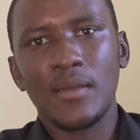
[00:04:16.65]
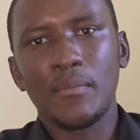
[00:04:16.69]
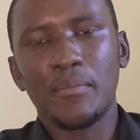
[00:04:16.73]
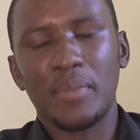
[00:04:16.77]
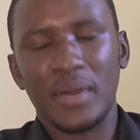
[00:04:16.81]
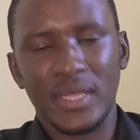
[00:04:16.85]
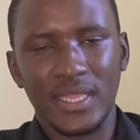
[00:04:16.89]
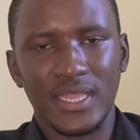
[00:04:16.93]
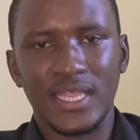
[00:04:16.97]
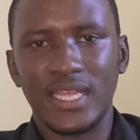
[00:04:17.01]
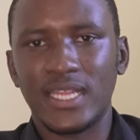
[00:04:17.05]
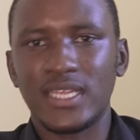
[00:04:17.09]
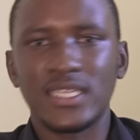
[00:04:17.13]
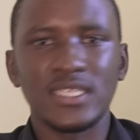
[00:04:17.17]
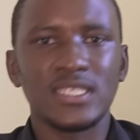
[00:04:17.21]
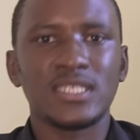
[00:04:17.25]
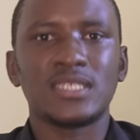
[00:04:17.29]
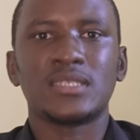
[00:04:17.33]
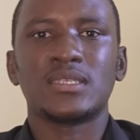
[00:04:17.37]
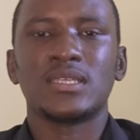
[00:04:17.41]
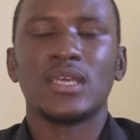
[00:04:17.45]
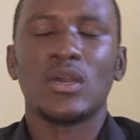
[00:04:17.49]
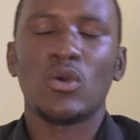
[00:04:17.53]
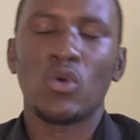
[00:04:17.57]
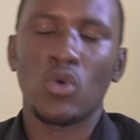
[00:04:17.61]
But then
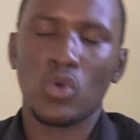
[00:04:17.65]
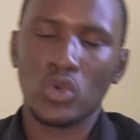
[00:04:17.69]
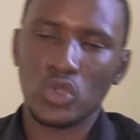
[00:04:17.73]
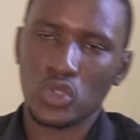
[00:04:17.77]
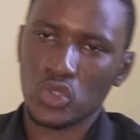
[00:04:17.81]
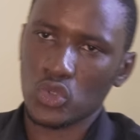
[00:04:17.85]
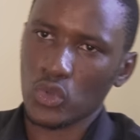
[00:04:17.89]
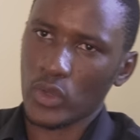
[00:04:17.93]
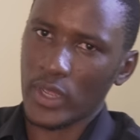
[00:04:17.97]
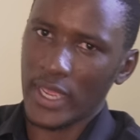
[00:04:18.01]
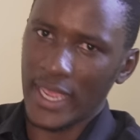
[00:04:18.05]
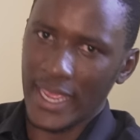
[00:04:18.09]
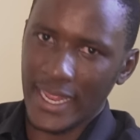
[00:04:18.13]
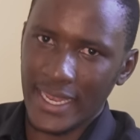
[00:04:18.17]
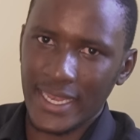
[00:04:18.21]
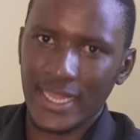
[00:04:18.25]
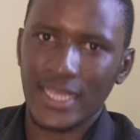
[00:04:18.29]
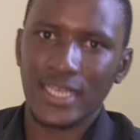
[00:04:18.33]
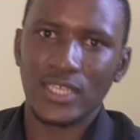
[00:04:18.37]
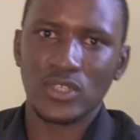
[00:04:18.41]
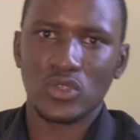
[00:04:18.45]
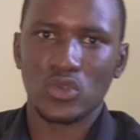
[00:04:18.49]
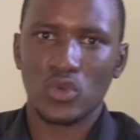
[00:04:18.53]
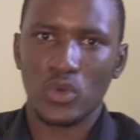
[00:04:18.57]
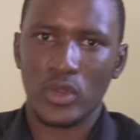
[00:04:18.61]
he's also
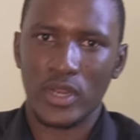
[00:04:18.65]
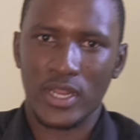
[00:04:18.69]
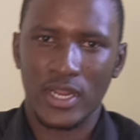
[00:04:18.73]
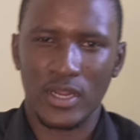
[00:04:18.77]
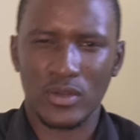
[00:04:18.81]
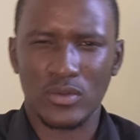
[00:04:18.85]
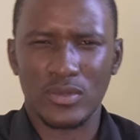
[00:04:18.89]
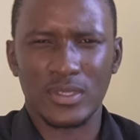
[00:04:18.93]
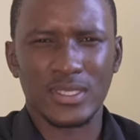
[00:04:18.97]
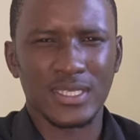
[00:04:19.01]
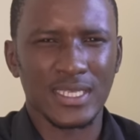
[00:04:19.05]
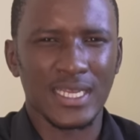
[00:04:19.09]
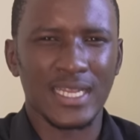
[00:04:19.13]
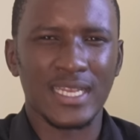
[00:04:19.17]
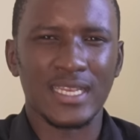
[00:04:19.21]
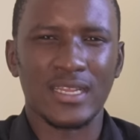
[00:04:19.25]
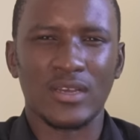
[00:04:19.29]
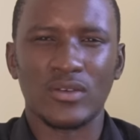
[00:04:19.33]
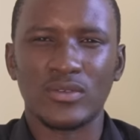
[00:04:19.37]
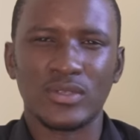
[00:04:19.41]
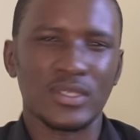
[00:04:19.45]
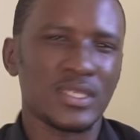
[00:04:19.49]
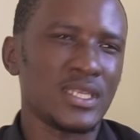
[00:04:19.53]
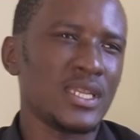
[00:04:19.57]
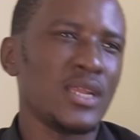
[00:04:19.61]
ending his contract with
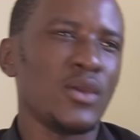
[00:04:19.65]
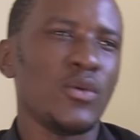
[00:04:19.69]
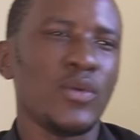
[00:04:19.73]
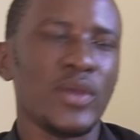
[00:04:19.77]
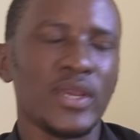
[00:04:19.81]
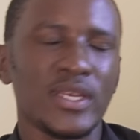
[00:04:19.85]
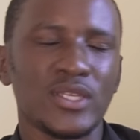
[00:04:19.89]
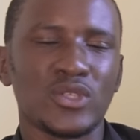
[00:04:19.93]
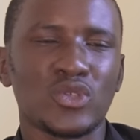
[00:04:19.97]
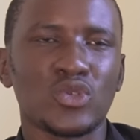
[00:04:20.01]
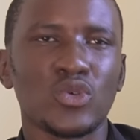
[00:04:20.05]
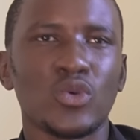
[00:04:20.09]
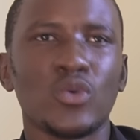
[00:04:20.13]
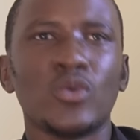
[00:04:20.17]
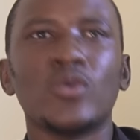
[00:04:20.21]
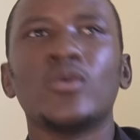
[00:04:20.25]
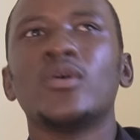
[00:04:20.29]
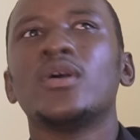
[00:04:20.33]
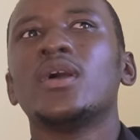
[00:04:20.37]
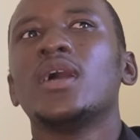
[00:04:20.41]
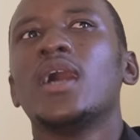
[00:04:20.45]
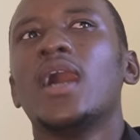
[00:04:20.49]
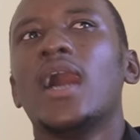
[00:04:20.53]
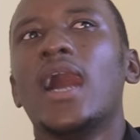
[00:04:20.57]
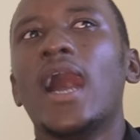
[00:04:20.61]
Sundowns in a way. So
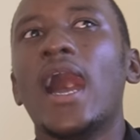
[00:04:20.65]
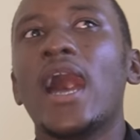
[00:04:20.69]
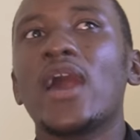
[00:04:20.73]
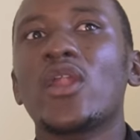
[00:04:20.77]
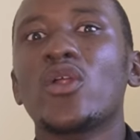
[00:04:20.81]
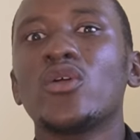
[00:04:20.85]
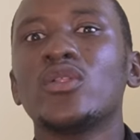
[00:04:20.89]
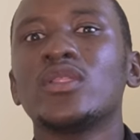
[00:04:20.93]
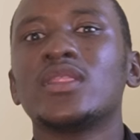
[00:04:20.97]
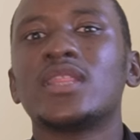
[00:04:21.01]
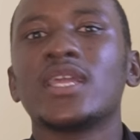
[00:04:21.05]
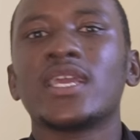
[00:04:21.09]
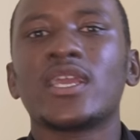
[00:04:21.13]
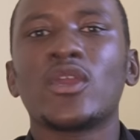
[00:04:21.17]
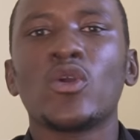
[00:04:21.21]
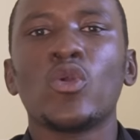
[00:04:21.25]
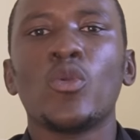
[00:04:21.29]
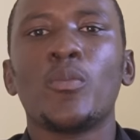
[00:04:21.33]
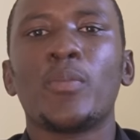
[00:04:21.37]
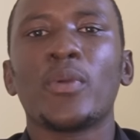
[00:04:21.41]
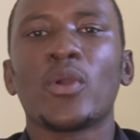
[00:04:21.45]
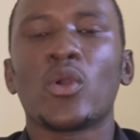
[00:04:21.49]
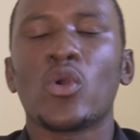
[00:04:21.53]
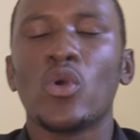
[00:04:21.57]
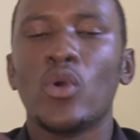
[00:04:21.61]
I don't think he will
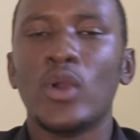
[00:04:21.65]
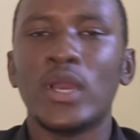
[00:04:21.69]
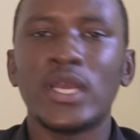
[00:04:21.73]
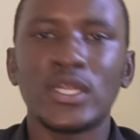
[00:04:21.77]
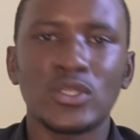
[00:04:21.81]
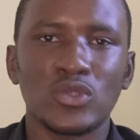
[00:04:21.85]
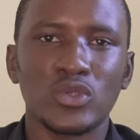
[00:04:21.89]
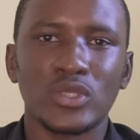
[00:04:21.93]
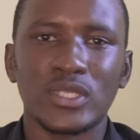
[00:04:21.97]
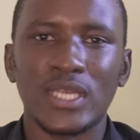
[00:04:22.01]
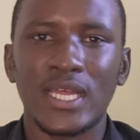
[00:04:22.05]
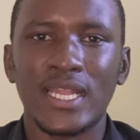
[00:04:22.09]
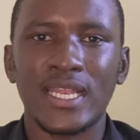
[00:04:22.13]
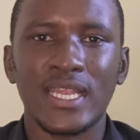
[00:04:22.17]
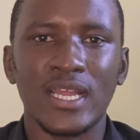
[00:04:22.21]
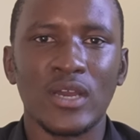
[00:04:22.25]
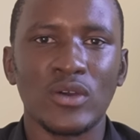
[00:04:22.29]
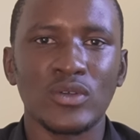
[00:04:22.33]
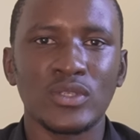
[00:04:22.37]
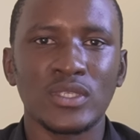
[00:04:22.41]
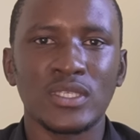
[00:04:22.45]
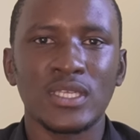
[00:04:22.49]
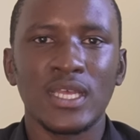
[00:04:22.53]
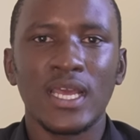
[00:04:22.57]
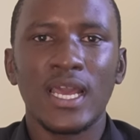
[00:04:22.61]
be going to
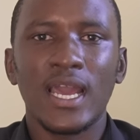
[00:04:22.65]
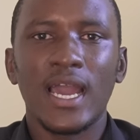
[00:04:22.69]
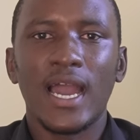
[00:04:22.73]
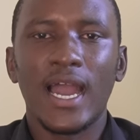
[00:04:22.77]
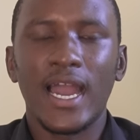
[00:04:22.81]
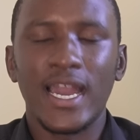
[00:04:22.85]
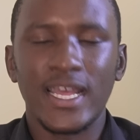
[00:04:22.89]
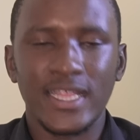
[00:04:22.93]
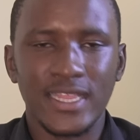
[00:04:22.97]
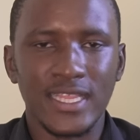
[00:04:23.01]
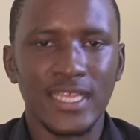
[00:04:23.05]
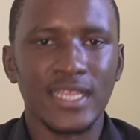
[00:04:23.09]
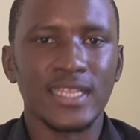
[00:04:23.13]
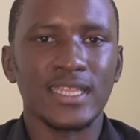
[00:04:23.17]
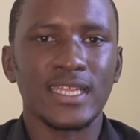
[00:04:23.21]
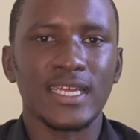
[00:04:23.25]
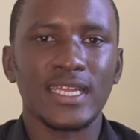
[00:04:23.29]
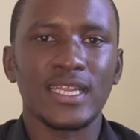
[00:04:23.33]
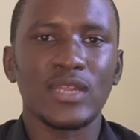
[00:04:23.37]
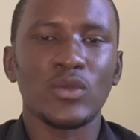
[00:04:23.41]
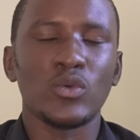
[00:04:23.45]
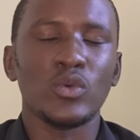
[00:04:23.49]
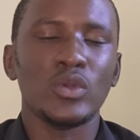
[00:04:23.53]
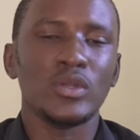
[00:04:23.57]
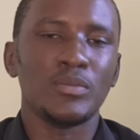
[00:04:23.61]
Sundowns. I think
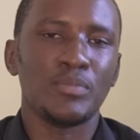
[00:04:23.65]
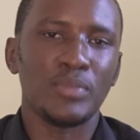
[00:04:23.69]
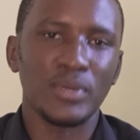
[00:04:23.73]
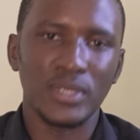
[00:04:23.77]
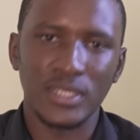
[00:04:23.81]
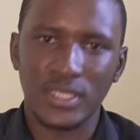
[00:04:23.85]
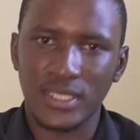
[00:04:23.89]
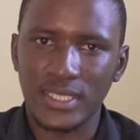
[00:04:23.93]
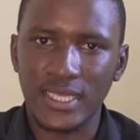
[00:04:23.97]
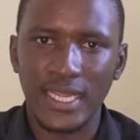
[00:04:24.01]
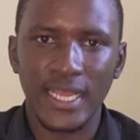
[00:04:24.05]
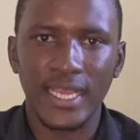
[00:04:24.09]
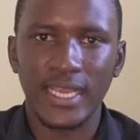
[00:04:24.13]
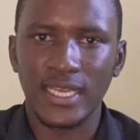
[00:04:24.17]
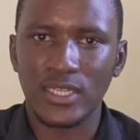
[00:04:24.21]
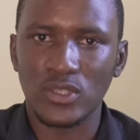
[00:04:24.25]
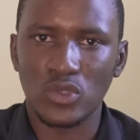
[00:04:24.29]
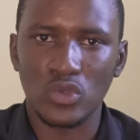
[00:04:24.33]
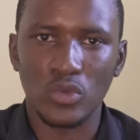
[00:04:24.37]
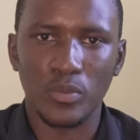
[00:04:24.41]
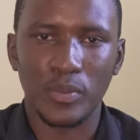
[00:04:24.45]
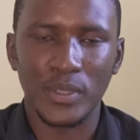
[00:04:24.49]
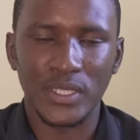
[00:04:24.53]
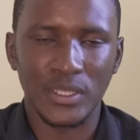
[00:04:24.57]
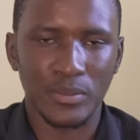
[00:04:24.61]
that he will be staying at
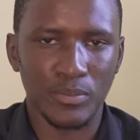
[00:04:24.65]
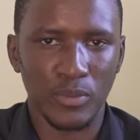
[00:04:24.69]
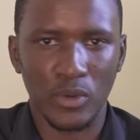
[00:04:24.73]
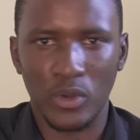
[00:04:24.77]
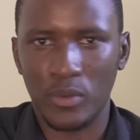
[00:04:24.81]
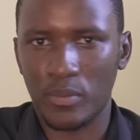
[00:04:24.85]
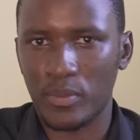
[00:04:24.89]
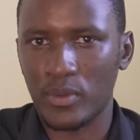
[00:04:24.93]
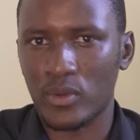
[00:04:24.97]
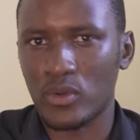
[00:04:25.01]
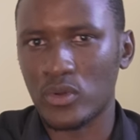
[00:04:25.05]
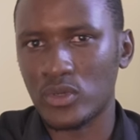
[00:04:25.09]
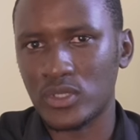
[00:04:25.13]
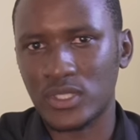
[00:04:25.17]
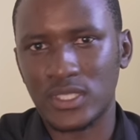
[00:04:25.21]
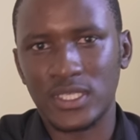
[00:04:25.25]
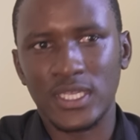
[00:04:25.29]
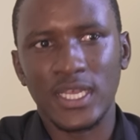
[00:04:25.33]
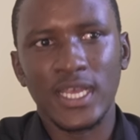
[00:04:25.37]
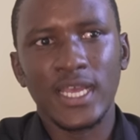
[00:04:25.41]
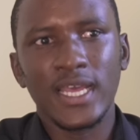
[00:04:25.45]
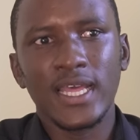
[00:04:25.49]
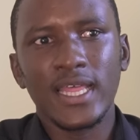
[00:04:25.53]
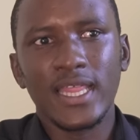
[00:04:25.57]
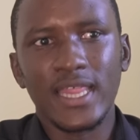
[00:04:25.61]
Supersport, because
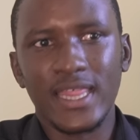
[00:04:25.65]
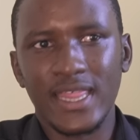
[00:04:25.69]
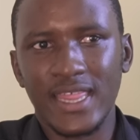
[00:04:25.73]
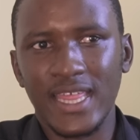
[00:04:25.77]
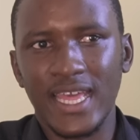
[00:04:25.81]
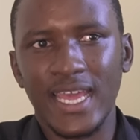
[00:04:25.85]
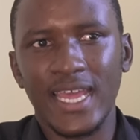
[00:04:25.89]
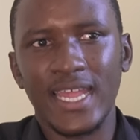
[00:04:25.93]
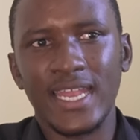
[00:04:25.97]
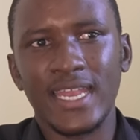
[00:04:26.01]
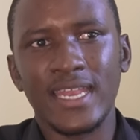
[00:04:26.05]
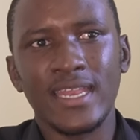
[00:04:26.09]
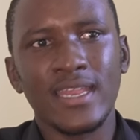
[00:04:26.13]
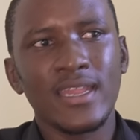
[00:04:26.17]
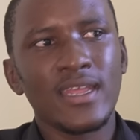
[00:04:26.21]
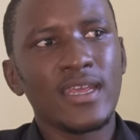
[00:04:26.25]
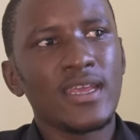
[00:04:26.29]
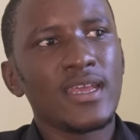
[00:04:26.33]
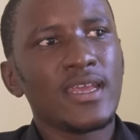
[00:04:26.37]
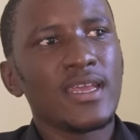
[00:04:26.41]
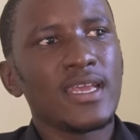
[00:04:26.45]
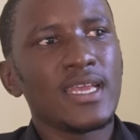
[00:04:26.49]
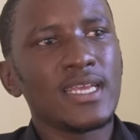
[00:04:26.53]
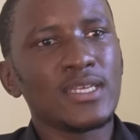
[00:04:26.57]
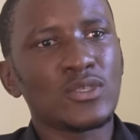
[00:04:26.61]
then
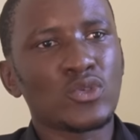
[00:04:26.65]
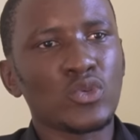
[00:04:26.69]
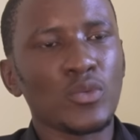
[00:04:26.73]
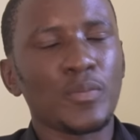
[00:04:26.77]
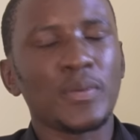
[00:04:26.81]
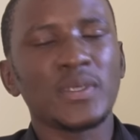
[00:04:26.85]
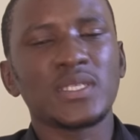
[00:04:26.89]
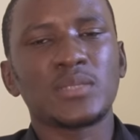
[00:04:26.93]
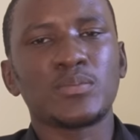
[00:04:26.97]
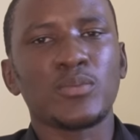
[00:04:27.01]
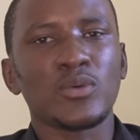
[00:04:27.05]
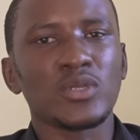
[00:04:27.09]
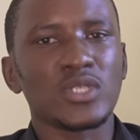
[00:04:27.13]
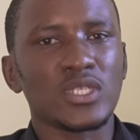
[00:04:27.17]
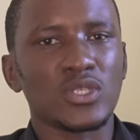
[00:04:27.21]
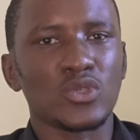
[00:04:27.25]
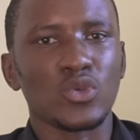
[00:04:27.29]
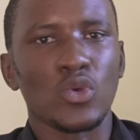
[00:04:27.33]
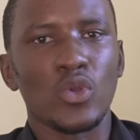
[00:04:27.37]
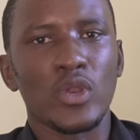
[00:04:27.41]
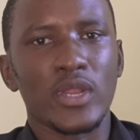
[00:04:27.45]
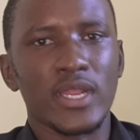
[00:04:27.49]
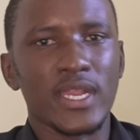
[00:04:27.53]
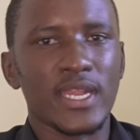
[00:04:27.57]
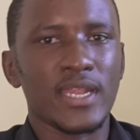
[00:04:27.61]
Supersport is
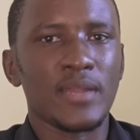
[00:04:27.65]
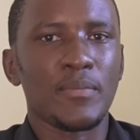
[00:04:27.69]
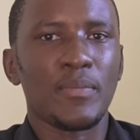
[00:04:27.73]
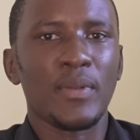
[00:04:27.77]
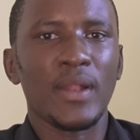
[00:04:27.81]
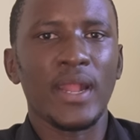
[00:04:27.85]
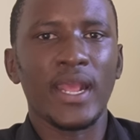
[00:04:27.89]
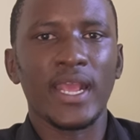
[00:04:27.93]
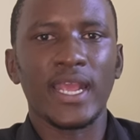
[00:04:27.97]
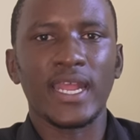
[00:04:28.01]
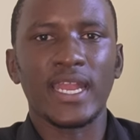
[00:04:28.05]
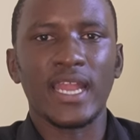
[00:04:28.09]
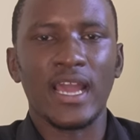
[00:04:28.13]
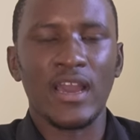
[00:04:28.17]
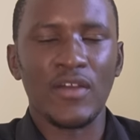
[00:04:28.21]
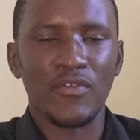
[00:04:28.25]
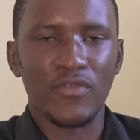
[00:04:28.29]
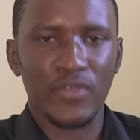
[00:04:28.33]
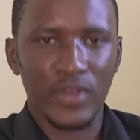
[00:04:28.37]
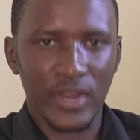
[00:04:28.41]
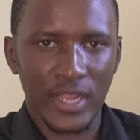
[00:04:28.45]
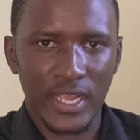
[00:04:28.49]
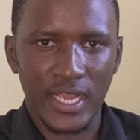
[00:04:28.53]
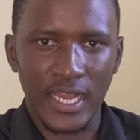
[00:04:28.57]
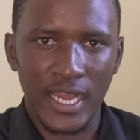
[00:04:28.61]
already playing in
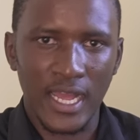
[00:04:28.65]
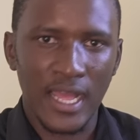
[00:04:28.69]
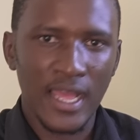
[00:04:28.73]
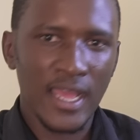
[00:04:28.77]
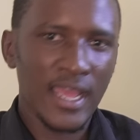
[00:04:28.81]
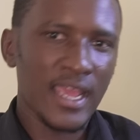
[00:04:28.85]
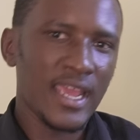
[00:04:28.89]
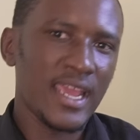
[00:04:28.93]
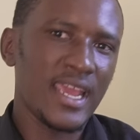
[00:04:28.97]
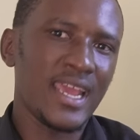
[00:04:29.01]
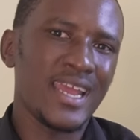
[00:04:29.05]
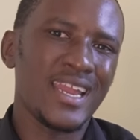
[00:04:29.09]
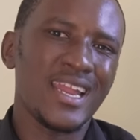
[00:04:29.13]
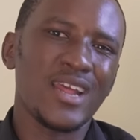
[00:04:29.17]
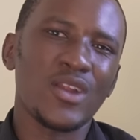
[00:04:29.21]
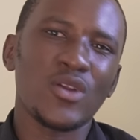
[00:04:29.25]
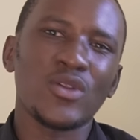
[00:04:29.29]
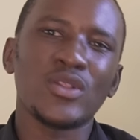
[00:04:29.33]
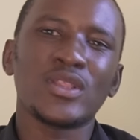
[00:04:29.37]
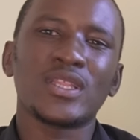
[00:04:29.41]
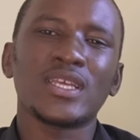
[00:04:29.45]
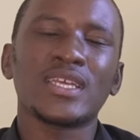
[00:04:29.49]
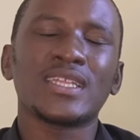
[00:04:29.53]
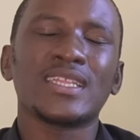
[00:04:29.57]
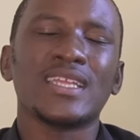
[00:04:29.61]
Africa, and I
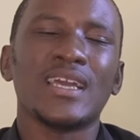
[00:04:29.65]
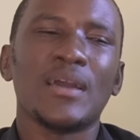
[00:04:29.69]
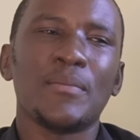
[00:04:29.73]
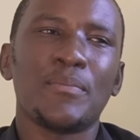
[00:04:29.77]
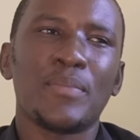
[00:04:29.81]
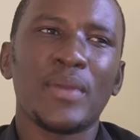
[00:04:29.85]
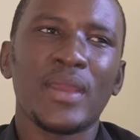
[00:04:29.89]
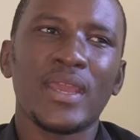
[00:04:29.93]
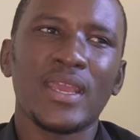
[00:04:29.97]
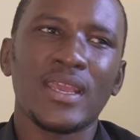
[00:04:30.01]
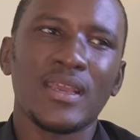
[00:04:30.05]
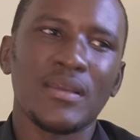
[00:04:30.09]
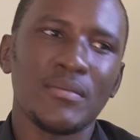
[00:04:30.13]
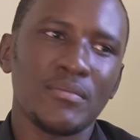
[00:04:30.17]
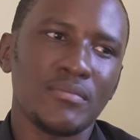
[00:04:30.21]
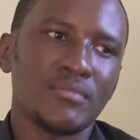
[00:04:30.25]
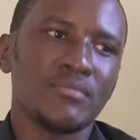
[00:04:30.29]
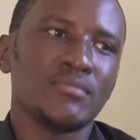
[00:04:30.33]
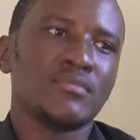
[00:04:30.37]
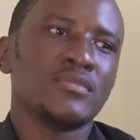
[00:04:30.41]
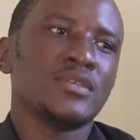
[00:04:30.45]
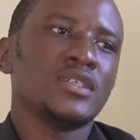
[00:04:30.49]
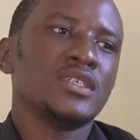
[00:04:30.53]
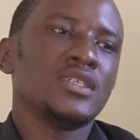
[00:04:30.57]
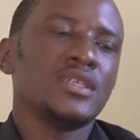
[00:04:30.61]
don't think they are paying
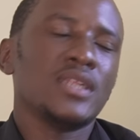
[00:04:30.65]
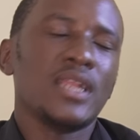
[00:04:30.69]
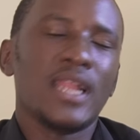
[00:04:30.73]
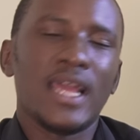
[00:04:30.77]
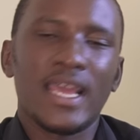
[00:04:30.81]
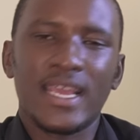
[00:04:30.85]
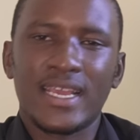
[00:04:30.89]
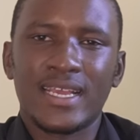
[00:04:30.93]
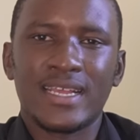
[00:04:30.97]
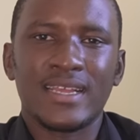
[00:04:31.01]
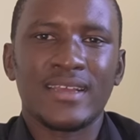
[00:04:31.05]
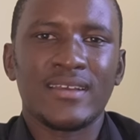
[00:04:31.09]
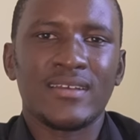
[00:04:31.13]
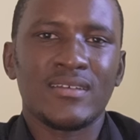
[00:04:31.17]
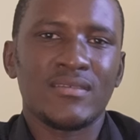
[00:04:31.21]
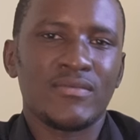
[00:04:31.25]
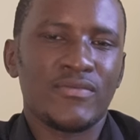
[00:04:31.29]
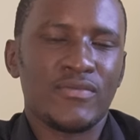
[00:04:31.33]
him like